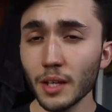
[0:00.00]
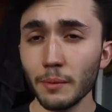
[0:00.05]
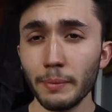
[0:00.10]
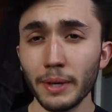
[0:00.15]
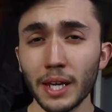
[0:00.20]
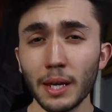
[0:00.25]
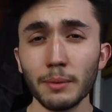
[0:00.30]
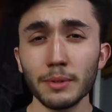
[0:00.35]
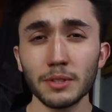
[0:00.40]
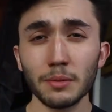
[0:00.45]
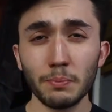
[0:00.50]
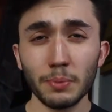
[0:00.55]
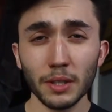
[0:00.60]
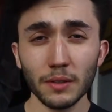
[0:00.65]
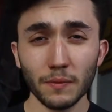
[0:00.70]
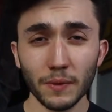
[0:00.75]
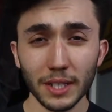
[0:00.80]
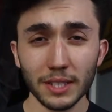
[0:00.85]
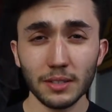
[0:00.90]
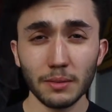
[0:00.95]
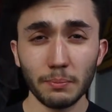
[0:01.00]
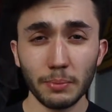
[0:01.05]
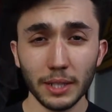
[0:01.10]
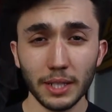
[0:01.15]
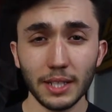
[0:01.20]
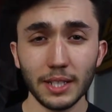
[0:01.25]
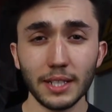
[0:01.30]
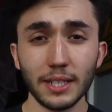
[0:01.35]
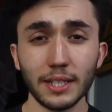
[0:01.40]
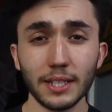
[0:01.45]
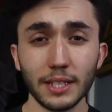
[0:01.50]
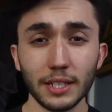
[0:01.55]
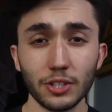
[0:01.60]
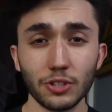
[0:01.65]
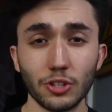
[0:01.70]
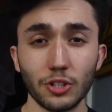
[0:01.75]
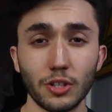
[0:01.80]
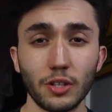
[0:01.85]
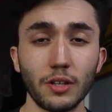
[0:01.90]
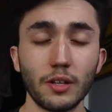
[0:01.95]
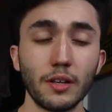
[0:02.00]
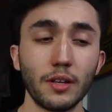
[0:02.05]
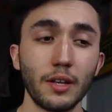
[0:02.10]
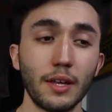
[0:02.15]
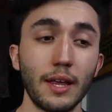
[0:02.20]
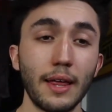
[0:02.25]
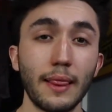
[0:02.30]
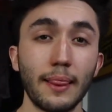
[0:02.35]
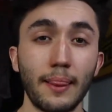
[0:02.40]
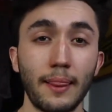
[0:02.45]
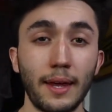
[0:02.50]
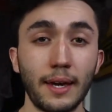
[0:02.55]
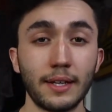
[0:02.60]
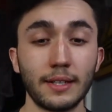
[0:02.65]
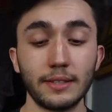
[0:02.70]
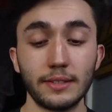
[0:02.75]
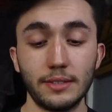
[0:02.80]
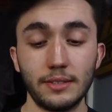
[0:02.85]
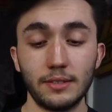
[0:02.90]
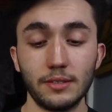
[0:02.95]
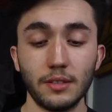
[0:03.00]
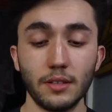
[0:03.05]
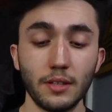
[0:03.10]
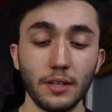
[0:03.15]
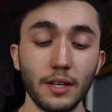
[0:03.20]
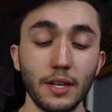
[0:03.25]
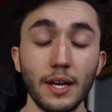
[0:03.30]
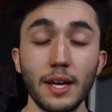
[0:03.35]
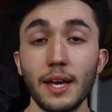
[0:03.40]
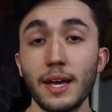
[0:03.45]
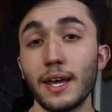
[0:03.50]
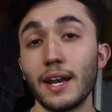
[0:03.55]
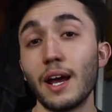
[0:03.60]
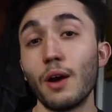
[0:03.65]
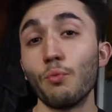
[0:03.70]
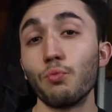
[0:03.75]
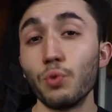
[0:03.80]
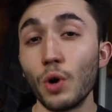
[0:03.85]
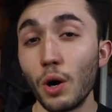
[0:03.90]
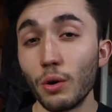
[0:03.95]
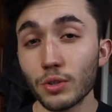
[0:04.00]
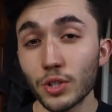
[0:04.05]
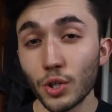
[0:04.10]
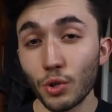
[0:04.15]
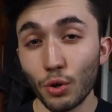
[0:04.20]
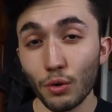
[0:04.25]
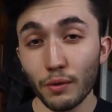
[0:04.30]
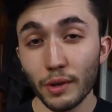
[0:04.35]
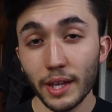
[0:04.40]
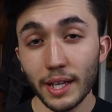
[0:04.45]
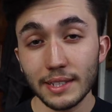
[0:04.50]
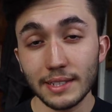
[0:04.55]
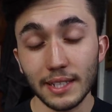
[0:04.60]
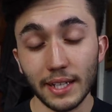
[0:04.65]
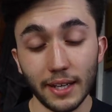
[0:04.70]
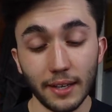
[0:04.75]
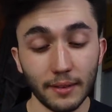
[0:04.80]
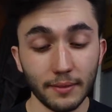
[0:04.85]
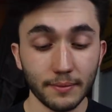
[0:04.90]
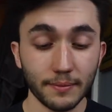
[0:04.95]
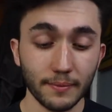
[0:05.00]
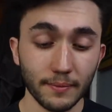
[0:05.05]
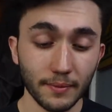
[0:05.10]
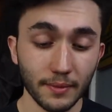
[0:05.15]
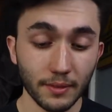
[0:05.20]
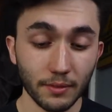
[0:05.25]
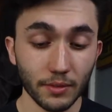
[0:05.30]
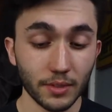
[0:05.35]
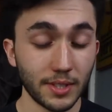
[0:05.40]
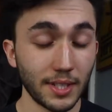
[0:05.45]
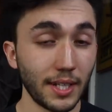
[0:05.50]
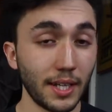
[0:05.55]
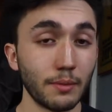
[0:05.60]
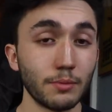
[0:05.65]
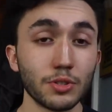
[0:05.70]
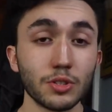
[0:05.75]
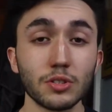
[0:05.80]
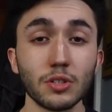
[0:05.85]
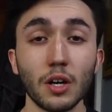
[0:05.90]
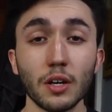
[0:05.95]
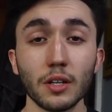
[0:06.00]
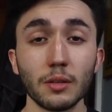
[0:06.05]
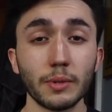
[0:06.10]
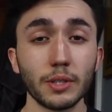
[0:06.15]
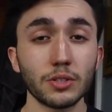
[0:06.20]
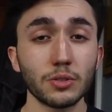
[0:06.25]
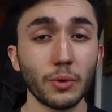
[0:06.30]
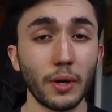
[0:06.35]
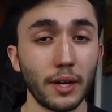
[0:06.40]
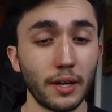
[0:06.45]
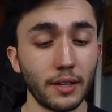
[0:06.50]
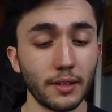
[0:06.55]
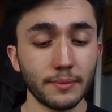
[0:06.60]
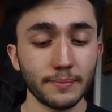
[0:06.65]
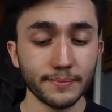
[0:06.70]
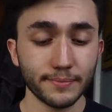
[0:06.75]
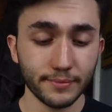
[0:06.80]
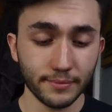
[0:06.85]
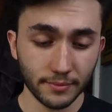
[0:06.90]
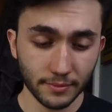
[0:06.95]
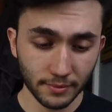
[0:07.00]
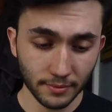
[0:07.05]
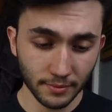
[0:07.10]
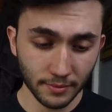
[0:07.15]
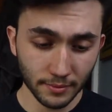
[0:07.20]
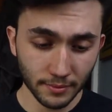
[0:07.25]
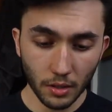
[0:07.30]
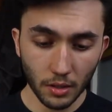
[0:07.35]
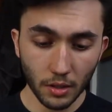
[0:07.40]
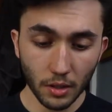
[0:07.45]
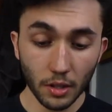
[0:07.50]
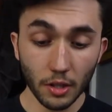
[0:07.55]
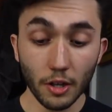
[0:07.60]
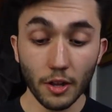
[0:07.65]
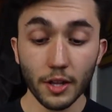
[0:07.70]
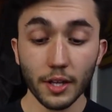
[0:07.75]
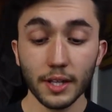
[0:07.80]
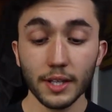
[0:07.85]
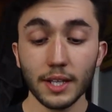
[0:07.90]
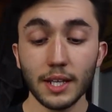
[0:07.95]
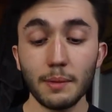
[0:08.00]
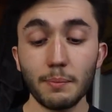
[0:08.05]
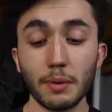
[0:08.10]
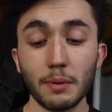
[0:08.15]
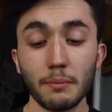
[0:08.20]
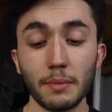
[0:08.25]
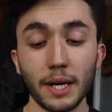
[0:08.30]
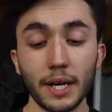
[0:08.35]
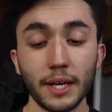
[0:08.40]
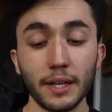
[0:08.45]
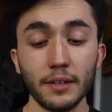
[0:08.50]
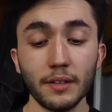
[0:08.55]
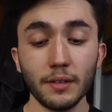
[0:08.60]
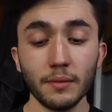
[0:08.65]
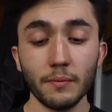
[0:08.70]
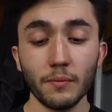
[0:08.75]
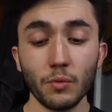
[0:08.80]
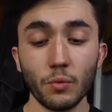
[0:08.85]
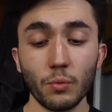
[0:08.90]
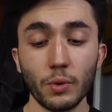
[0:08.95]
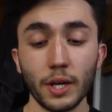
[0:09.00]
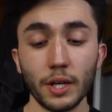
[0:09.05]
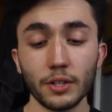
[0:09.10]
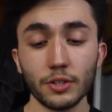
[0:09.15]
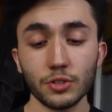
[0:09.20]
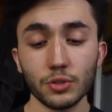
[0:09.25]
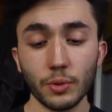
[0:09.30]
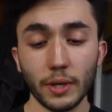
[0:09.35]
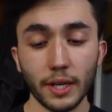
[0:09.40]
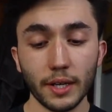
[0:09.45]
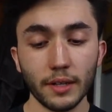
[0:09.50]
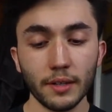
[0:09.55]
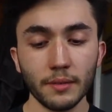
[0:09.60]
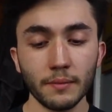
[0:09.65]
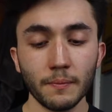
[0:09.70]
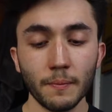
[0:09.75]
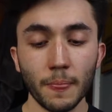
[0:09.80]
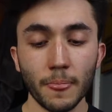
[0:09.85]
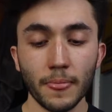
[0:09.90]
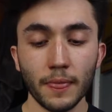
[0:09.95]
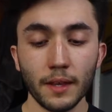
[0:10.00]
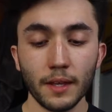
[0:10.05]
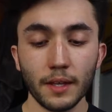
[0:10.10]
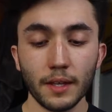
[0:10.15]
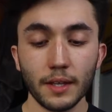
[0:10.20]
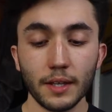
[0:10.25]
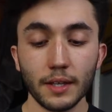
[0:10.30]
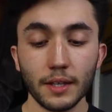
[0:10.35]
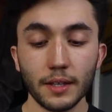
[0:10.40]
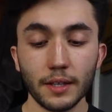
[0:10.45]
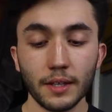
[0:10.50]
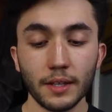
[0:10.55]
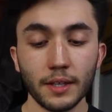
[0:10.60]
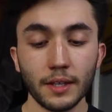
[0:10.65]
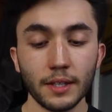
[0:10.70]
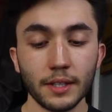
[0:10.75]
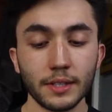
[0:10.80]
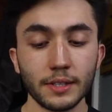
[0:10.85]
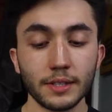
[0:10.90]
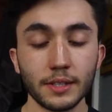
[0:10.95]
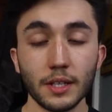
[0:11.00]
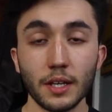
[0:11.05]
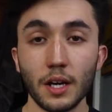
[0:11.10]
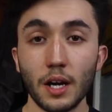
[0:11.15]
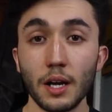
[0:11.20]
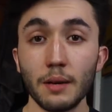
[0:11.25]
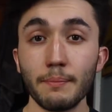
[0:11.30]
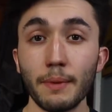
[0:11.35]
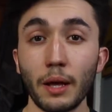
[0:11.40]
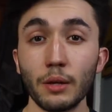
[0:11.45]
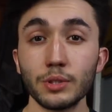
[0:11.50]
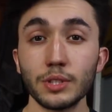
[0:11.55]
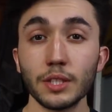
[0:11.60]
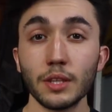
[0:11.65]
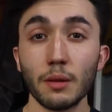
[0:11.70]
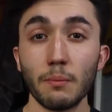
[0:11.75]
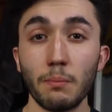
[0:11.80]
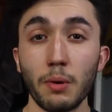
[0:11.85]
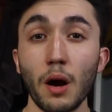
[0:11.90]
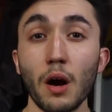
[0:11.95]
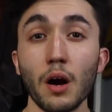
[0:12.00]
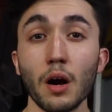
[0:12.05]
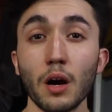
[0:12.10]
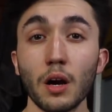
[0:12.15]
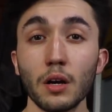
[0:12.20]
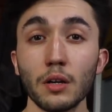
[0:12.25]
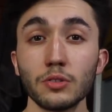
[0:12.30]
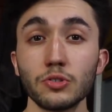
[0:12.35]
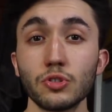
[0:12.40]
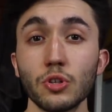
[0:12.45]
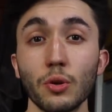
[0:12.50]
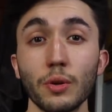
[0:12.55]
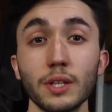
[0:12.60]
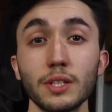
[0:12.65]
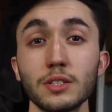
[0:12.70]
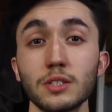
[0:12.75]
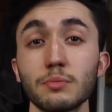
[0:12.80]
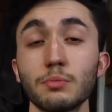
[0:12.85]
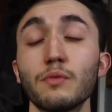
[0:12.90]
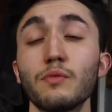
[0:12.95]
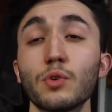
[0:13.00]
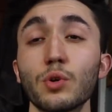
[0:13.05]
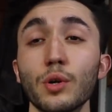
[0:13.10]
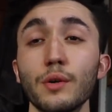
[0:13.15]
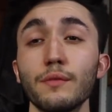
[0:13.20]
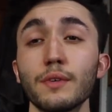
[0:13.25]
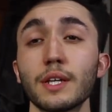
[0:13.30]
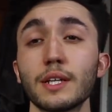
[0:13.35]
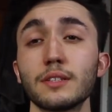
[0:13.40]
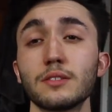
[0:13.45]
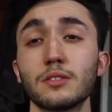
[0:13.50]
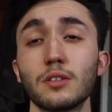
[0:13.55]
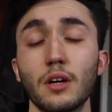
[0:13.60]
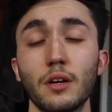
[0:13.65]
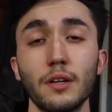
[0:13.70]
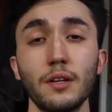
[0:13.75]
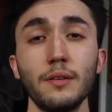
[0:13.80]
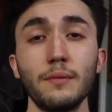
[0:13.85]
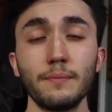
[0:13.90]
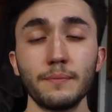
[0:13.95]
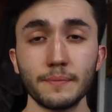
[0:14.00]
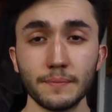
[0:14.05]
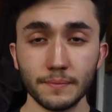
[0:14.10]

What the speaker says: being able to build flexibility in your legs. And I won't go over that today. Today I'm just talking about squatting. Another thing to keep in mind while you're squatting is unmounting the bar. So this is before we even get started.